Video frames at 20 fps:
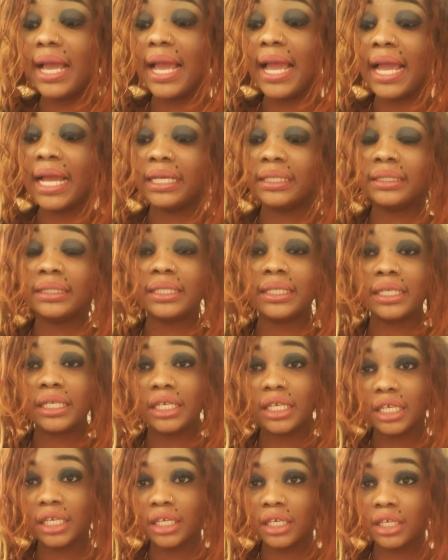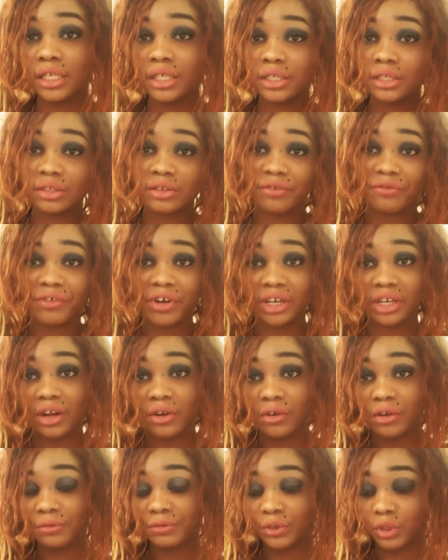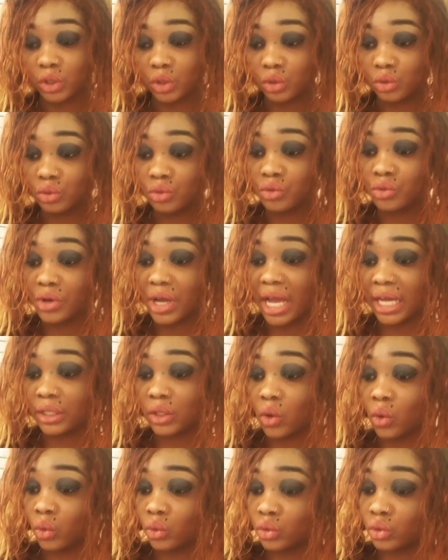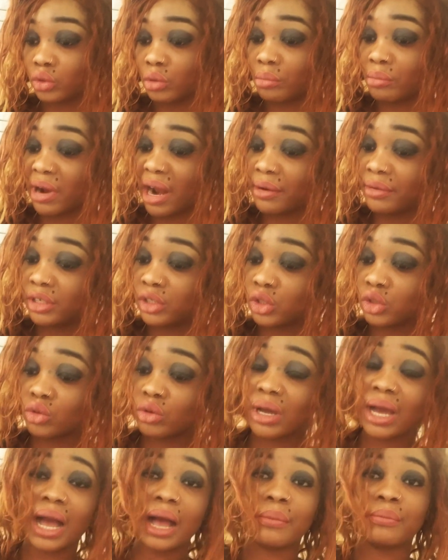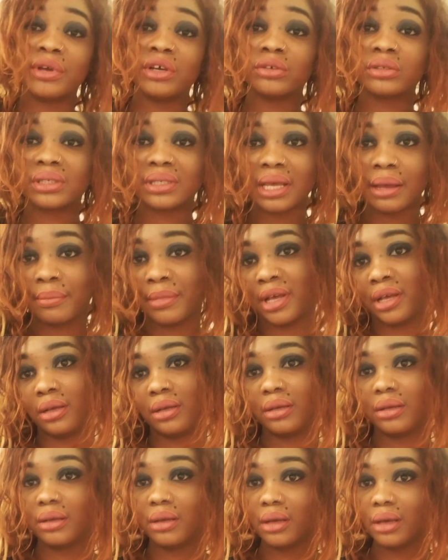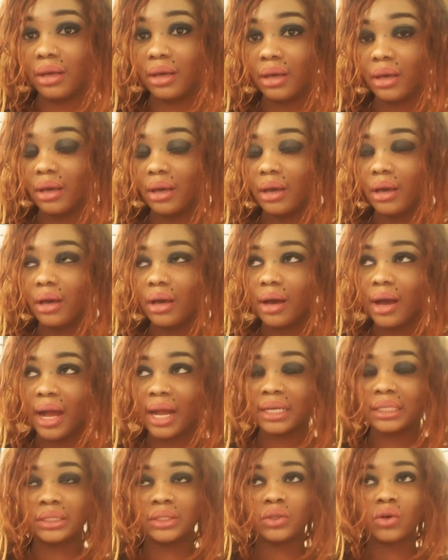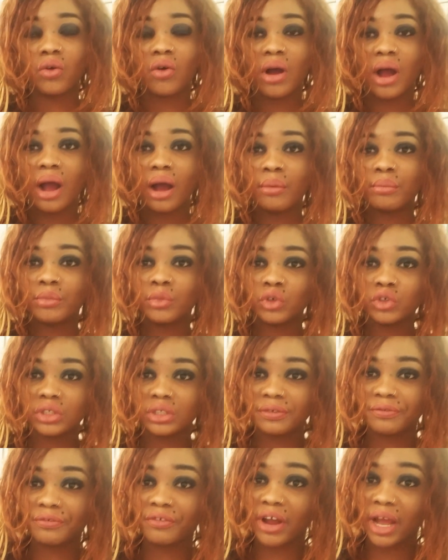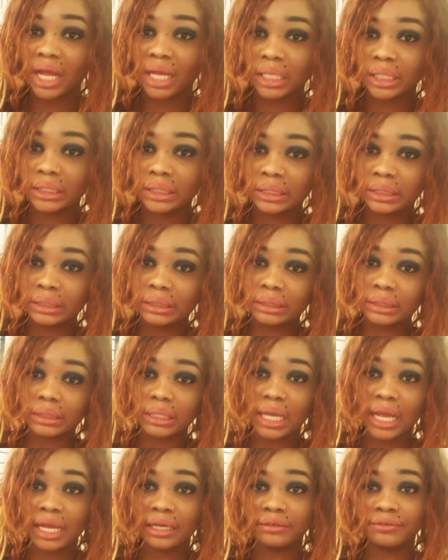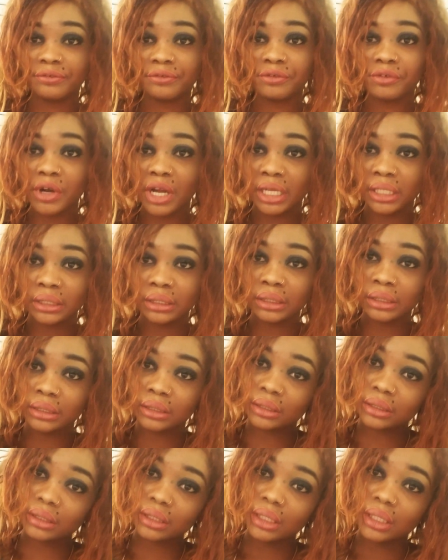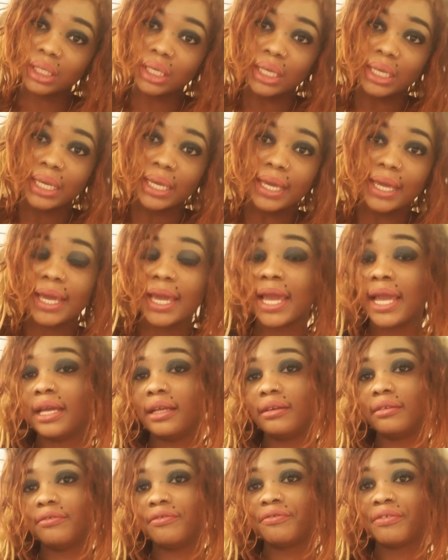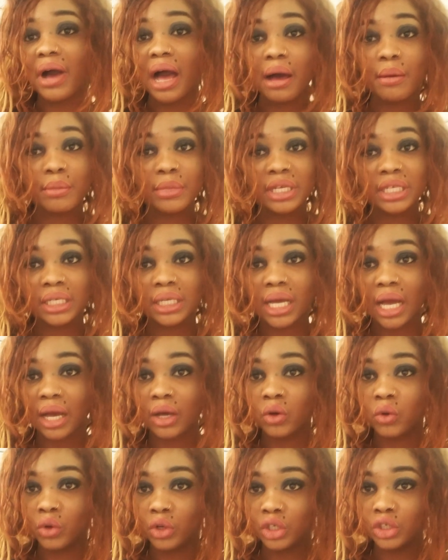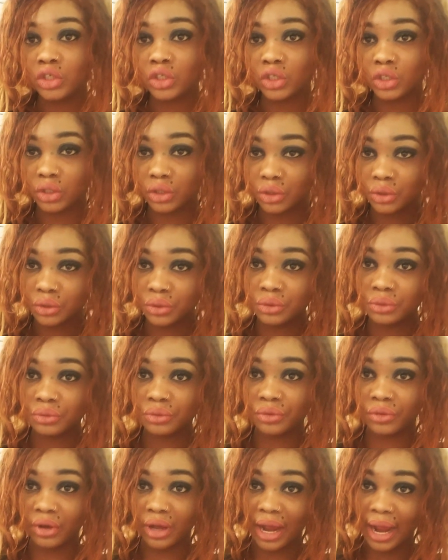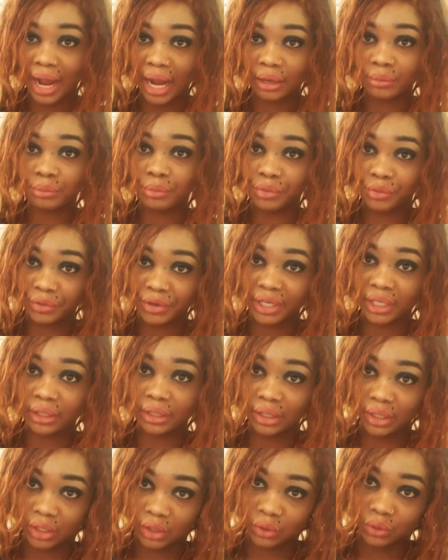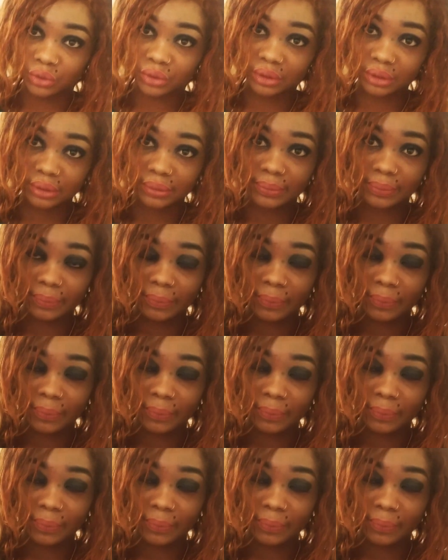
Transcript: And he is a father of two and also married to Carmen Sama. I know how much fans and friends and family are going through the heartbreak news.